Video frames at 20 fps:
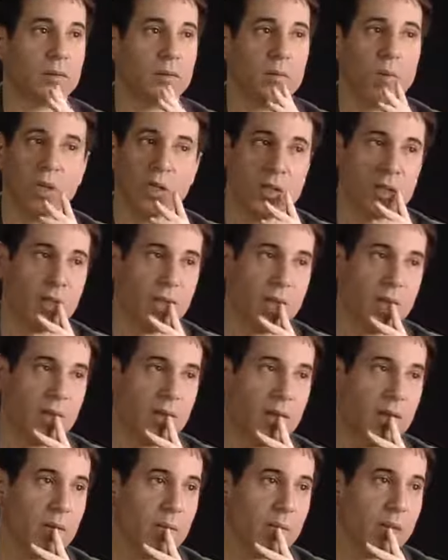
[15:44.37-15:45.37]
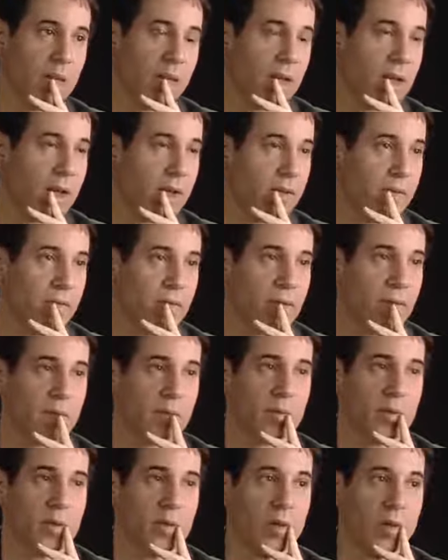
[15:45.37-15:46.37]
much later in my life.
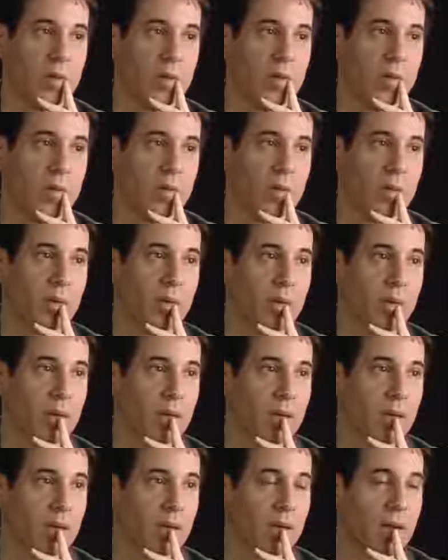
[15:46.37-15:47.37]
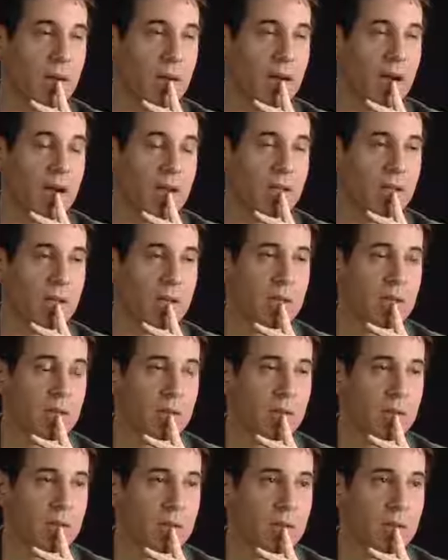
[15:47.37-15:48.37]
So I
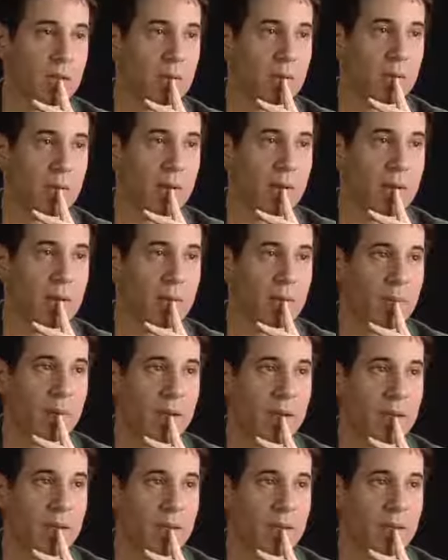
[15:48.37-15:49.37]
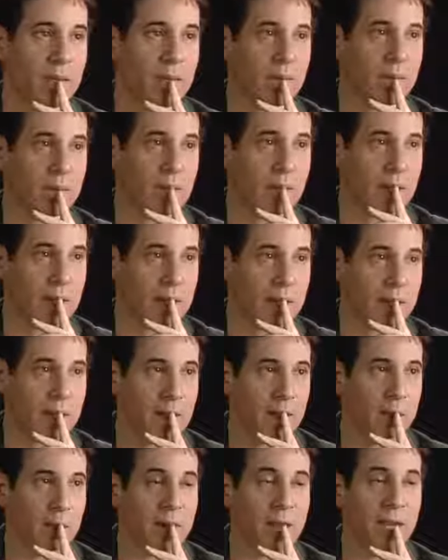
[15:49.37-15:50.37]
just, my
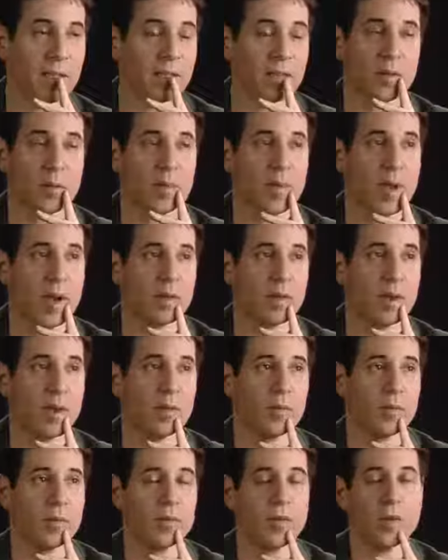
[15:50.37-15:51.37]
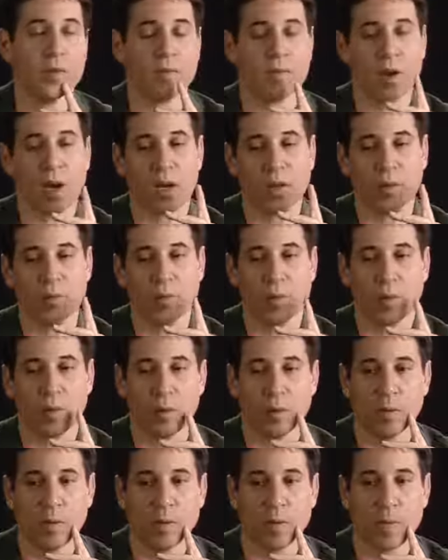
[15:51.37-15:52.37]
practical background was just rock and
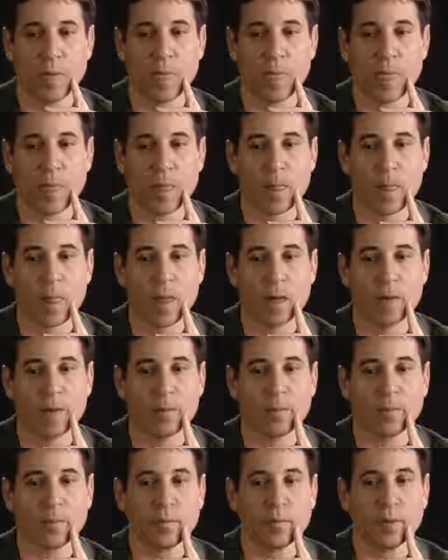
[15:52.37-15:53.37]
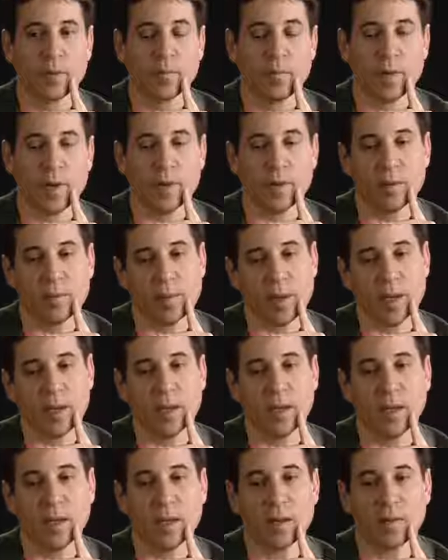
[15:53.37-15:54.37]
roll, record
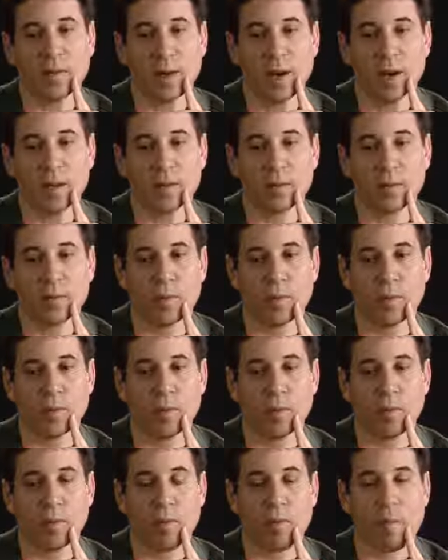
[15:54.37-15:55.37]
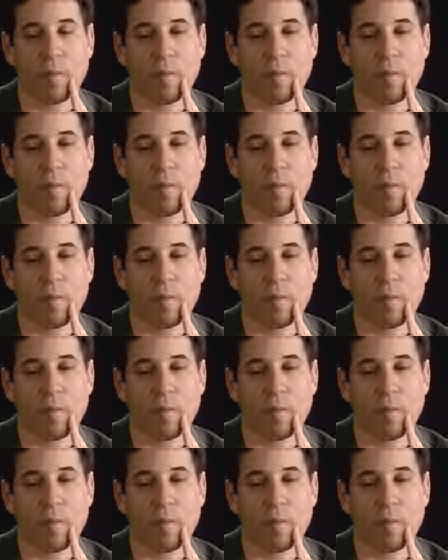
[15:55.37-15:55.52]
making and rock and roll.